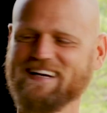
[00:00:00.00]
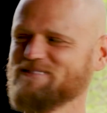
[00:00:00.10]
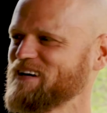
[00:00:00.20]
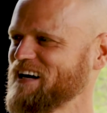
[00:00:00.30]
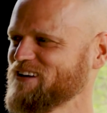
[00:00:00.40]

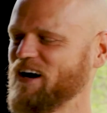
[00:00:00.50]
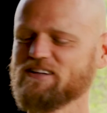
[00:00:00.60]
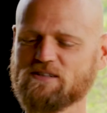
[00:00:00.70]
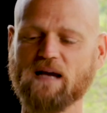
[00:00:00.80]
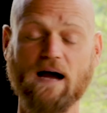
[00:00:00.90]
But I
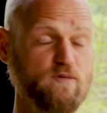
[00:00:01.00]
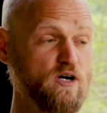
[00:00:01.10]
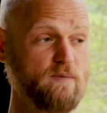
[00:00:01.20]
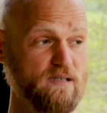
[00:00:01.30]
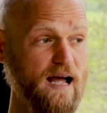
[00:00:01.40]
just mean I'm
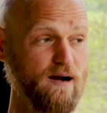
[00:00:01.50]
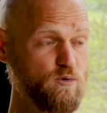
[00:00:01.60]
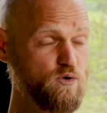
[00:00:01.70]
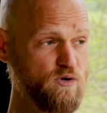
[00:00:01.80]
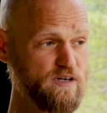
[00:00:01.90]
talking about the
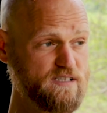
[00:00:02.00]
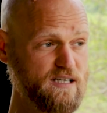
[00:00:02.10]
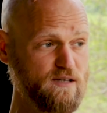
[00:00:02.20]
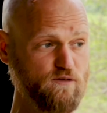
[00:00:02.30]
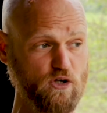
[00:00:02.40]
Ecuadorians.
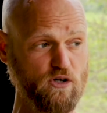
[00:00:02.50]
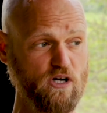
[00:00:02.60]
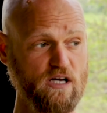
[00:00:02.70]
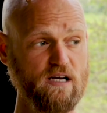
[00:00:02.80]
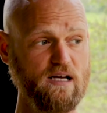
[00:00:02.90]

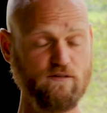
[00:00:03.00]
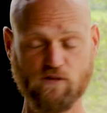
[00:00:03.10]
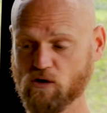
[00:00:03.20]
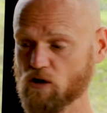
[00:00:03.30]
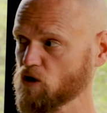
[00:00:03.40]
Like if
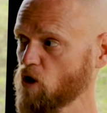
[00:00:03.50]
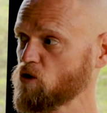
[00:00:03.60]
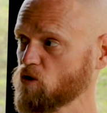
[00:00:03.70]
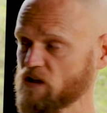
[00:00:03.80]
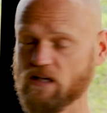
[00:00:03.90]
you're a
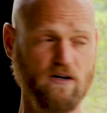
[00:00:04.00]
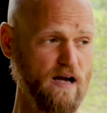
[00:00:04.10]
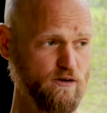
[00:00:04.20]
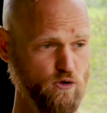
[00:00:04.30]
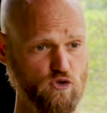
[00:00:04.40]
local here
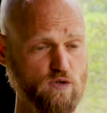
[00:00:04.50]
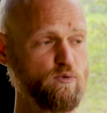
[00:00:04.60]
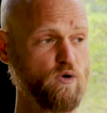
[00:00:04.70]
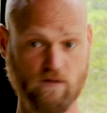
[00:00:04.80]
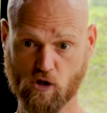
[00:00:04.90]
and you
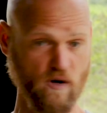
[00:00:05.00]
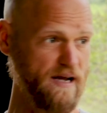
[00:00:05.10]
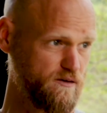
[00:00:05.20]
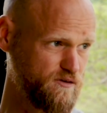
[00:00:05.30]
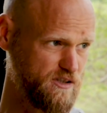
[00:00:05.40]
support
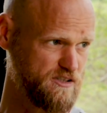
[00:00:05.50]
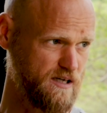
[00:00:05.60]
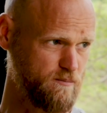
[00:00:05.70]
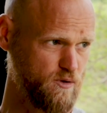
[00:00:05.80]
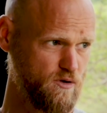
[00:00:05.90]
Correa, for
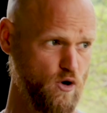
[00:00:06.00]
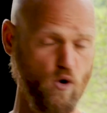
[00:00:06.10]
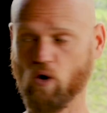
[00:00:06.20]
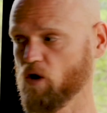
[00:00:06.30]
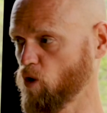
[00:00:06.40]
example,
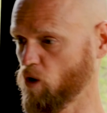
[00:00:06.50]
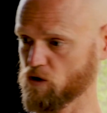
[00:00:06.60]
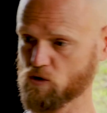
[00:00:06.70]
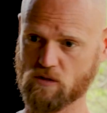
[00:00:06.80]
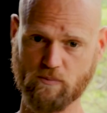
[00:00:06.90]
or
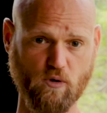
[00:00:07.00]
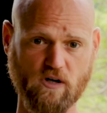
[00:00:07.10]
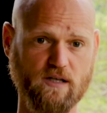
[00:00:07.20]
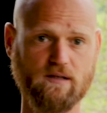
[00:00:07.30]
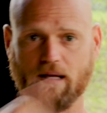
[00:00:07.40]
you
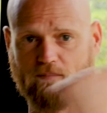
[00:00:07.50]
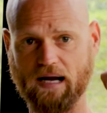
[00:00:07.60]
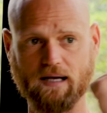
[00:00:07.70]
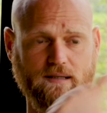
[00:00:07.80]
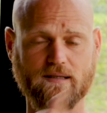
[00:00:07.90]
supported like
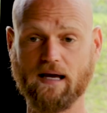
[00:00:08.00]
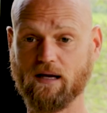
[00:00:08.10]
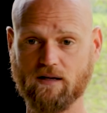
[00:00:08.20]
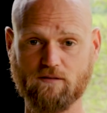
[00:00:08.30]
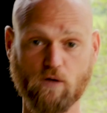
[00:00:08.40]
back in the
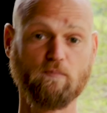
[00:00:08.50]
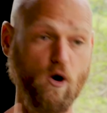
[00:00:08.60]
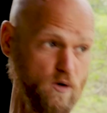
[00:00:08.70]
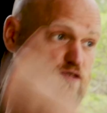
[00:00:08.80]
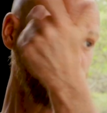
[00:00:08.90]
day
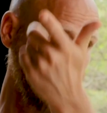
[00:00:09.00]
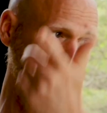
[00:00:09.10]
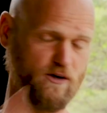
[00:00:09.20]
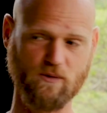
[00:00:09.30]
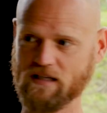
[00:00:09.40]
Noboa's
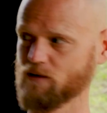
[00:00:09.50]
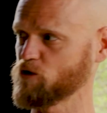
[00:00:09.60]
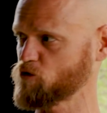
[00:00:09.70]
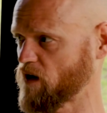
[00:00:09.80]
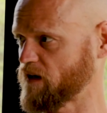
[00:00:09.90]
father when he
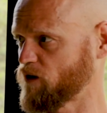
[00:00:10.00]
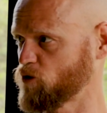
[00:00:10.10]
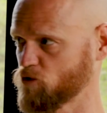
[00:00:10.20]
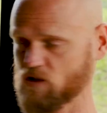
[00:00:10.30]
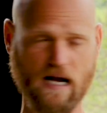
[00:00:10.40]
was running,
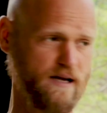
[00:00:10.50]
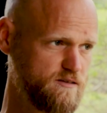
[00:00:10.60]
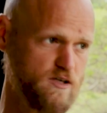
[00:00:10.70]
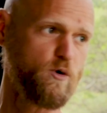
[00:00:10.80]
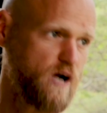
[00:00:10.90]
who's
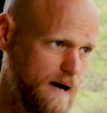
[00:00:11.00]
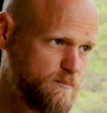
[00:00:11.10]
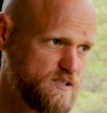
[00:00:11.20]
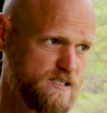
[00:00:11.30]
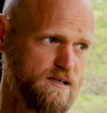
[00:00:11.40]
somewhat
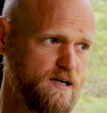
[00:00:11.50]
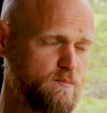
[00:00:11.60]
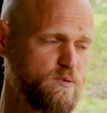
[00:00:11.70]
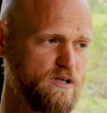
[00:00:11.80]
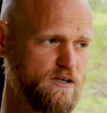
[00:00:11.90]
opposite
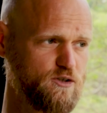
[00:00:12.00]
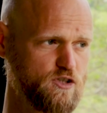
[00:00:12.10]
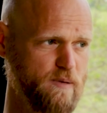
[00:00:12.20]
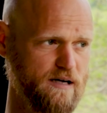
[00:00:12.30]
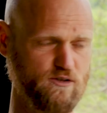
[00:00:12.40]
political
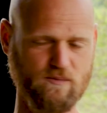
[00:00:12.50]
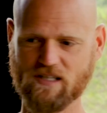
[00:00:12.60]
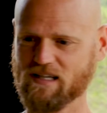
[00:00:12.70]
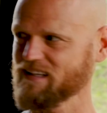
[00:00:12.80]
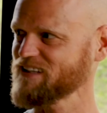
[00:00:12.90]
spectrums,
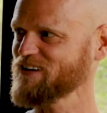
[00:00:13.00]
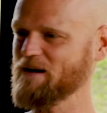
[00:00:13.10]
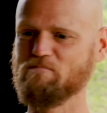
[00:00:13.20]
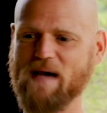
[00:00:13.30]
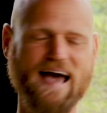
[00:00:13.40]
like you're
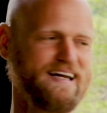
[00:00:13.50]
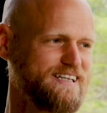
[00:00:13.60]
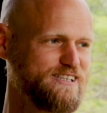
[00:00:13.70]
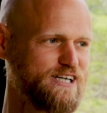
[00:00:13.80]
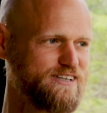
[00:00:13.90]
not mad at
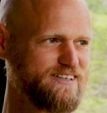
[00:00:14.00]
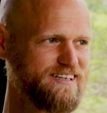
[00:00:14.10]
each other.